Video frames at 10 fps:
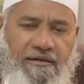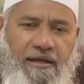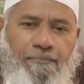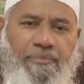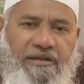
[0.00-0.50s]

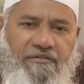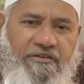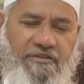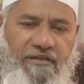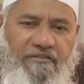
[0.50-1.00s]
company
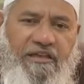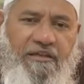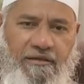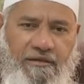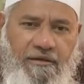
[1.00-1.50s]
which is
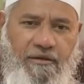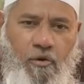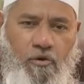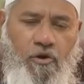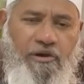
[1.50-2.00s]
giving
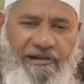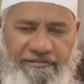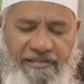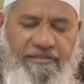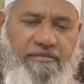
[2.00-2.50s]
loan on
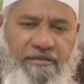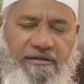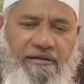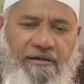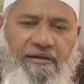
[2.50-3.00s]
interest,
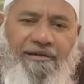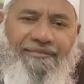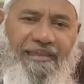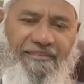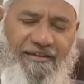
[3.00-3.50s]
etc.
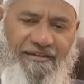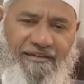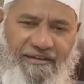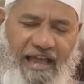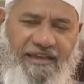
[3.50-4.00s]
Then the
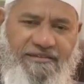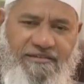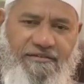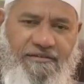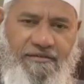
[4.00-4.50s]

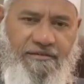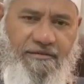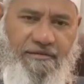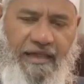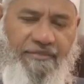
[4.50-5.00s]
cash
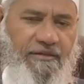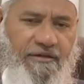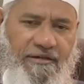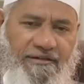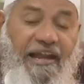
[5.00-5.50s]
and
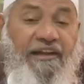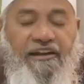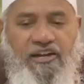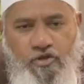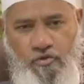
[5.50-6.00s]
the debt
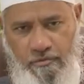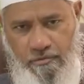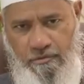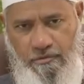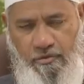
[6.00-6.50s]
ratio
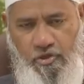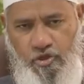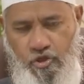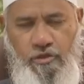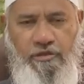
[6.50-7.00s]

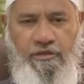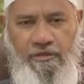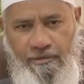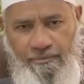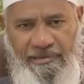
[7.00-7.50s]
should
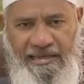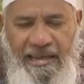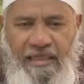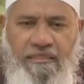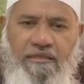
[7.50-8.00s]
be
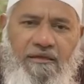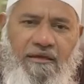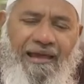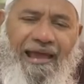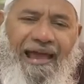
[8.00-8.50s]
less,
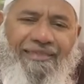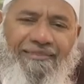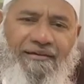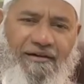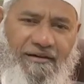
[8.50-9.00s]

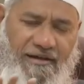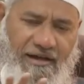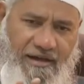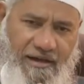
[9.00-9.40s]
and the